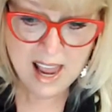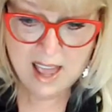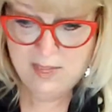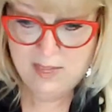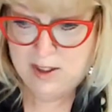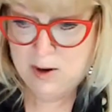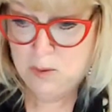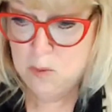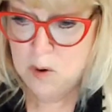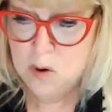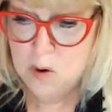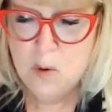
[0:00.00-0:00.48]

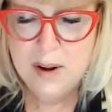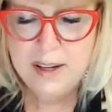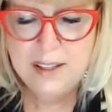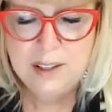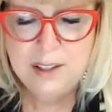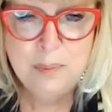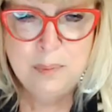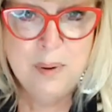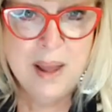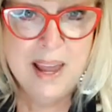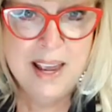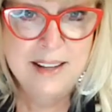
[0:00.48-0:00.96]
And then we're
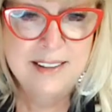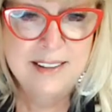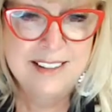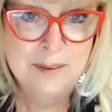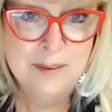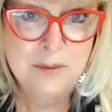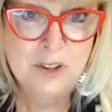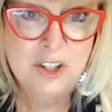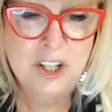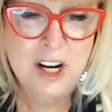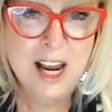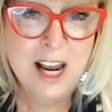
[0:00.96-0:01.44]
going to paint
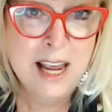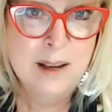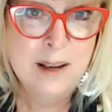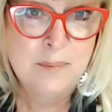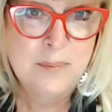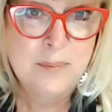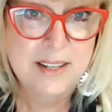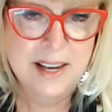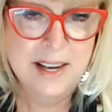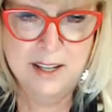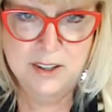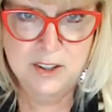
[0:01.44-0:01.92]
some
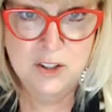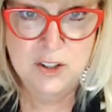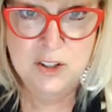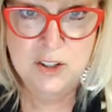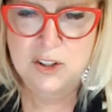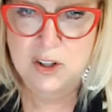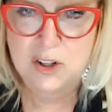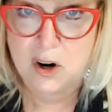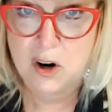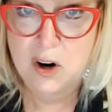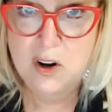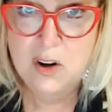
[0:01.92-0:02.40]
shapes like
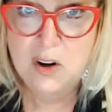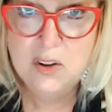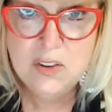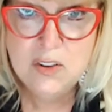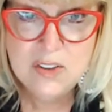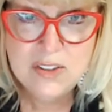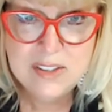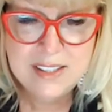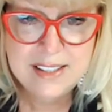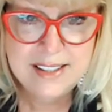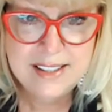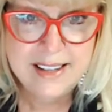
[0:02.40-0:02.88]

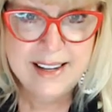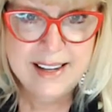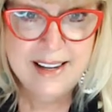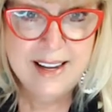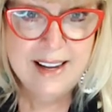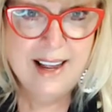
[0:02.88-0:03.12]
circles